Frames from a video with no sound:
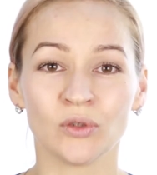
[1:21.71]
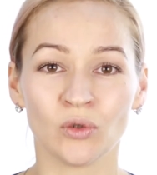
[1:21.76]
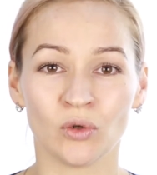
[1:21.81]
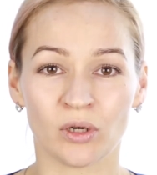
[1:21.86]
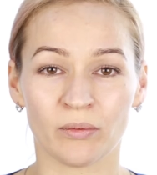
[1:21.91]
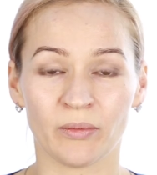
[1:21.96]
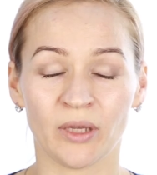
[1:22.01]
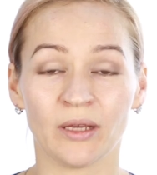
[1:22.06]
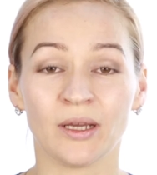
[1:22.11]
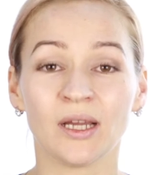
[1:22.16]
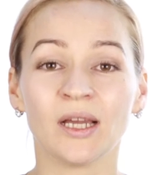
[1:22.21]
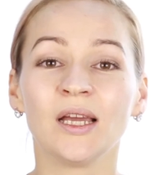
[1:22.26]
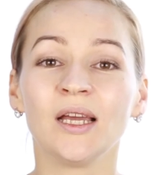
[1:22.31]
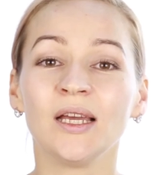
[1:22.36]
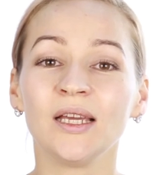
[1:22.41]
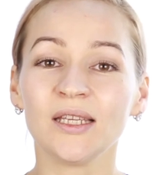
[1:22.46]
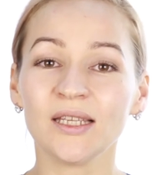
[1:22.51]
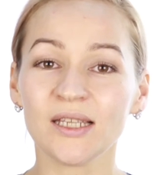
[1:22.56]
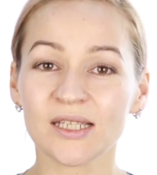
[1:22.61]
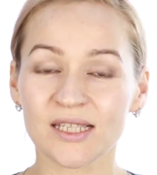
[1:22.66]
If it's
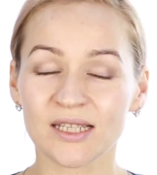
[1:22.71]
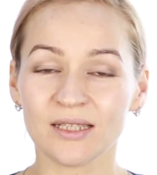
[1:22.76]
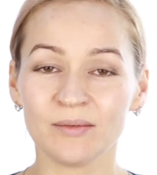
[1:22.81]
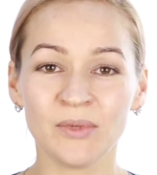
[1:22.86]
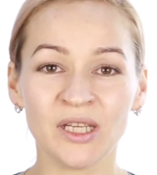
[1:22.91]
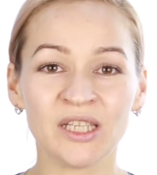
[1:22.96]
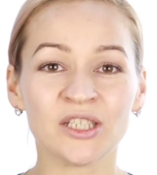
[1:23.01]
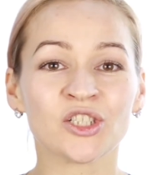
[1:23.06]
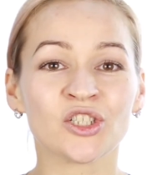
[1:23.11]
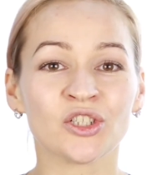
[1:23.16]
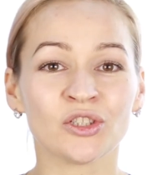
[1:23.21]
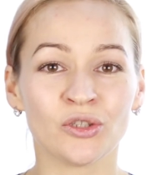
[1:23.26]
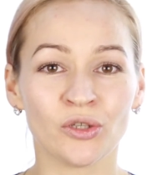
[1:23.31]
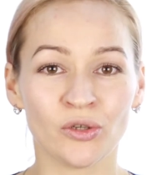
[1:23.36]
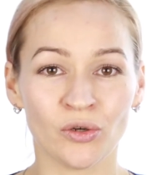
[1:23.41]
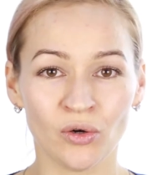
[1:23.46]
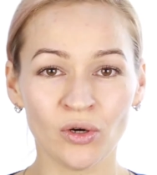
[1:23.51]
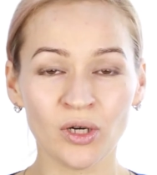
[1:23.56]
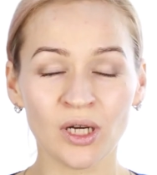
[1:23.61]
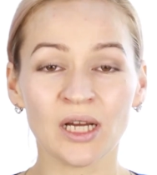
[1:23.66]
less than
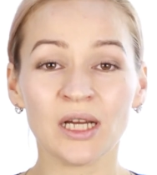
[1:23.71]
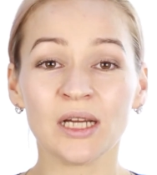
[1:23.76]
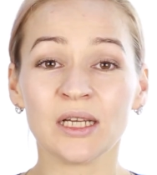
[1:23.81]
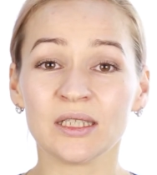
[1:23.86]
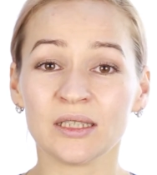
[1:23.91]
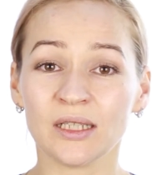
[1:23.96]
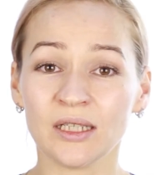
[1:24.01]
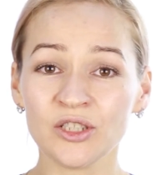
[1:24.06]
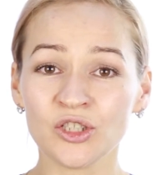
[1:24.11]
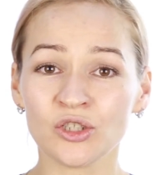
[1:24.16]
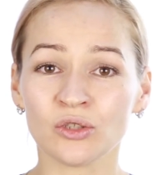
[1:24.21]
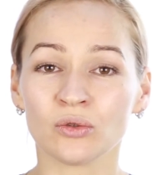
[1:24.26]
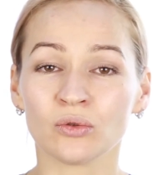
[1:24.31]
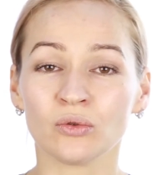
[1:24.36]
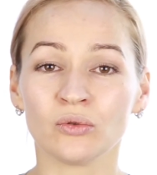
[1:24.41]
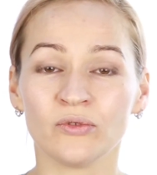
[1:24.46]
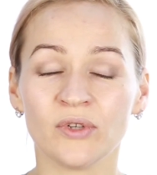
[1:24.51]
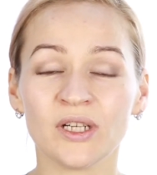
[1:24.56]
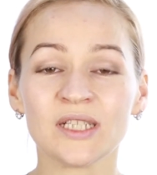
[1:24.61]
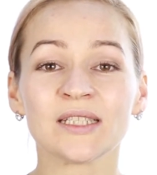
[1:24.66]
3, then you
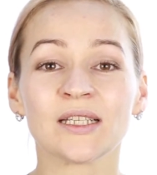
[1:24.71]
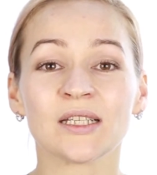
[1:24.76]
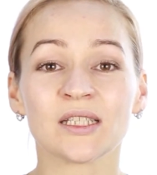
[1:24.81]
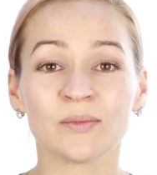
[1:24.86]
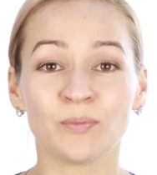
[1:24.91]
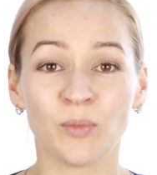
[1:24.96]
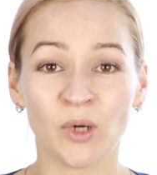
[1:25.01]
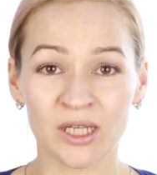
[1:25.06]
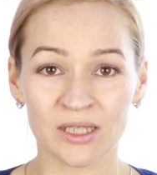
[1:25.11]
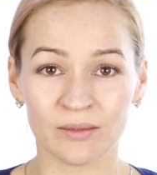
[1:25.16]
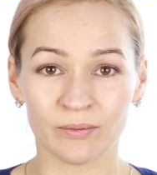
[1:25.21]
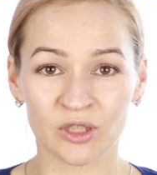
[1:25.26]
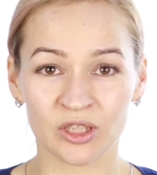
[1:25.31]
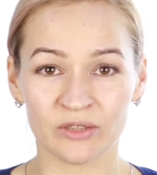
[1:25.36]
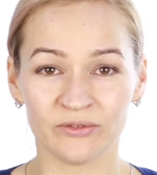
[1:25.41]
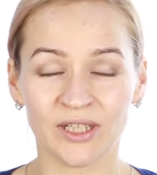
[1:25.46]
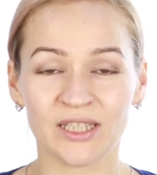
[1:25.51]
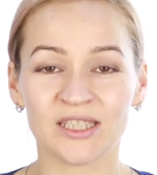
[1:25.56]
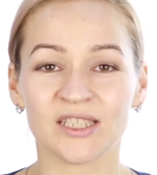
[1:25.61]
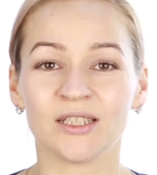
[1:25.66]
have a cramp and
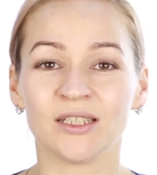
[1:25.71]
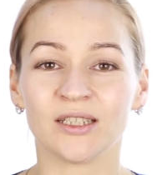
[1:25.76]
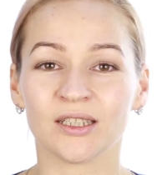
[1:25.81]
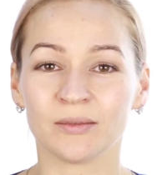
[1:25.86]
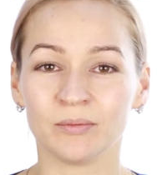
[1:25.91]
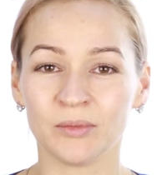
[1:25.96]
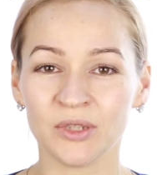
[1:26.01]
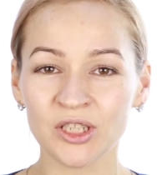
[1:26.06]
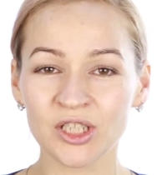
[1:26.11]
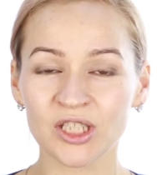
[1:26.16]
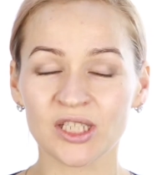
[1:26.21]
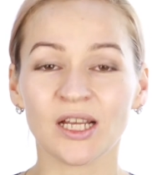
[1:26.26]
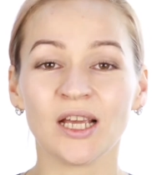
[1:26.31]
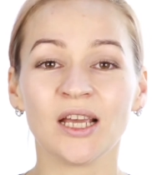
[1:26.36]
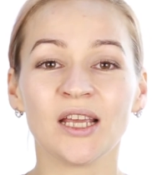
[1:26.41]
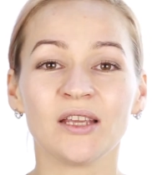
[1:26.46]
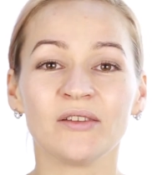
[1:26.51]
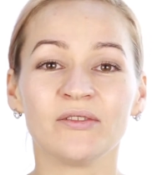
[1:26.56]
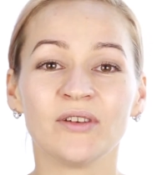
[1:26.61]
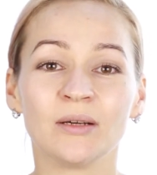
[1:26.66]
you need to
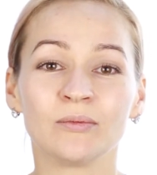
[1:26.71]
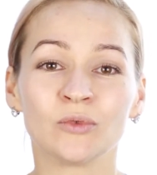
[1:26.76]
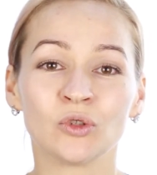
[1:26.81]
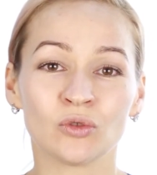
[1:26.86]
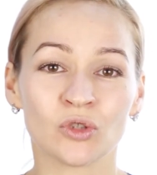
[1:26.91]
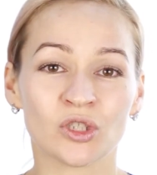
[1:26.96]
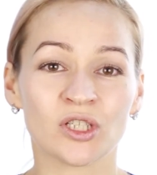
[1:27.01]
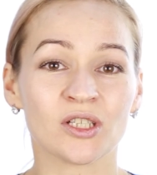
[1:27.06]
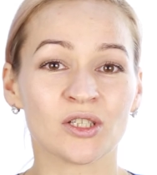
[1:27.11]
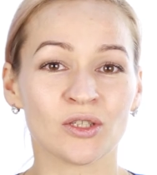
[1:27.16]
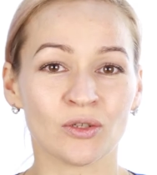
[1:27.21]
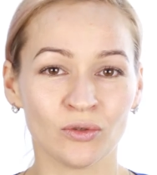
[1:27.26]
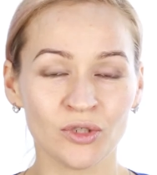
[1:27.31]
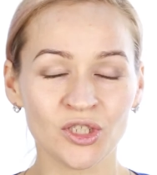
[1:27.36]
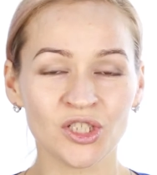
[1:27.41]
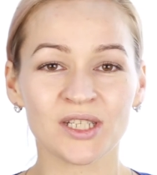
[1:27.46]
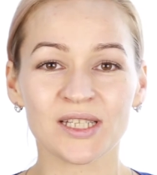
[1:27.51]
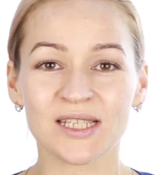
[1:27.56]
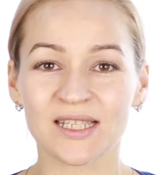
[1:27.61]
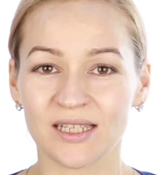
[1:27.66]
eliminate it as fast as
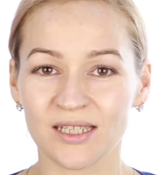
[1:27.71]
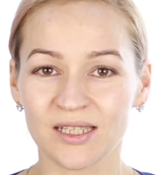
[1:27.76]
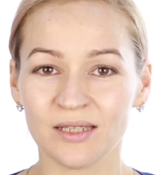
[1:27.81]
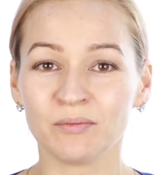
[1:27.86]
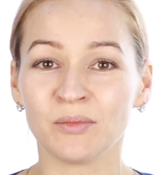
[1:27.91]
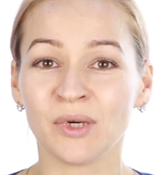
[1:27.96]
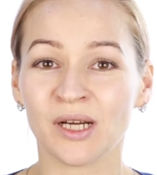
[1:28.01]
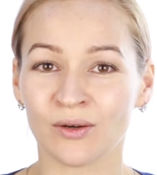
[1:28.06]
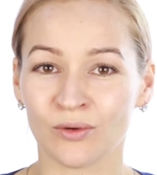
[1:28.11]
possible.